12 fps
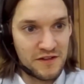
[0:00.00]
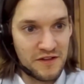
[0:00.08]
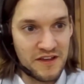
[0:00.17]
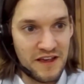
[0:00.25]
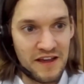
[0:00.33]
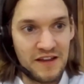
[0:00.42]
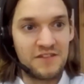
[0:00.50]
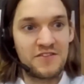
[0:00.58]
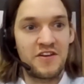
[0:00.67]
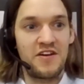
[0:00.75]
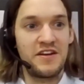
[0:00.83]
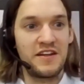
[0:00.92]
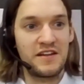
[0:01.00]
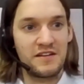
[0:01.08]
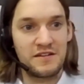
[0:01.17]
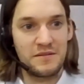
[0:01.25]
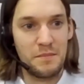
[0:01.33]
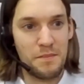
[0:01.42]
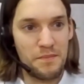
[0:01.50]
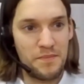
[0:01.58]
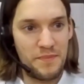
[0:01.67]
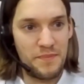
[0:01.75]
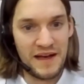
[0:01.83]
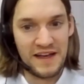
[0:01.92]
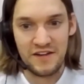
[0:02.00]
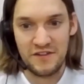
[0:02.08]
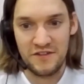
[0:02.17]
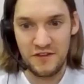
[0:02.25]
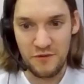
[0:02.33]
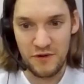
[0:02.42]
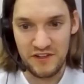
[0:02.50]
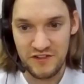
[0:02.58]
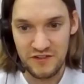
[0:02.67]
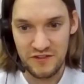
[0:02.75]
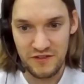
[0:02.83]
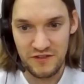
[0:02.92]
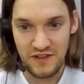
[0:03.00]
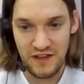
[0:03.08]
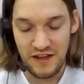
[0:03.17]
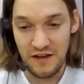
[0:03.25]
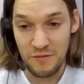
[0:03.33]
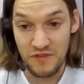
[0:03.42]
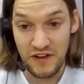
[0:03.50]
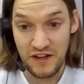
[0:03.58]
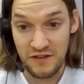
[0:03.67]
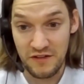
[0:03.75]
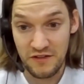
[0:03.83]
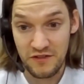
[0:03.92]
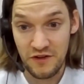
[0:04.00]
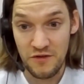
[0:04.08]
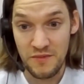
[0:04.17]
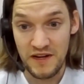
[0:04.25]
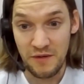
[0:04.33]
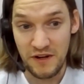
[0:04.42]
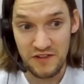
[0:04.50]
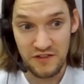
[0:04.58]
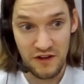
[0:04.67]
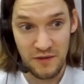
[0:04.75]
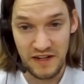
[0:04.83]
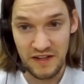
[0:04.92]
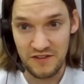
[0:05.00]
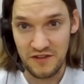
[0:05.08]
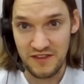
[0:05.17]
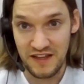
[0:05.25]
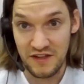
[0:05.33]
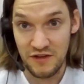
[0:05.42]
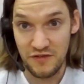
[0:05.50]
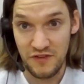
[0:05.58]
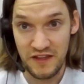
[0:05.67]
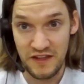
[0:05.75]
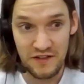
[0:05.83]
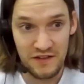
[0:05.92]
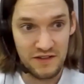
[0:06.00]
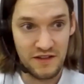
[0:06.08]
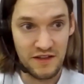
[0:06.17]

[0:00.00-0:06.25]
Okay, turning back to the questions here, and we've had so many questions coming in, so thank you for these.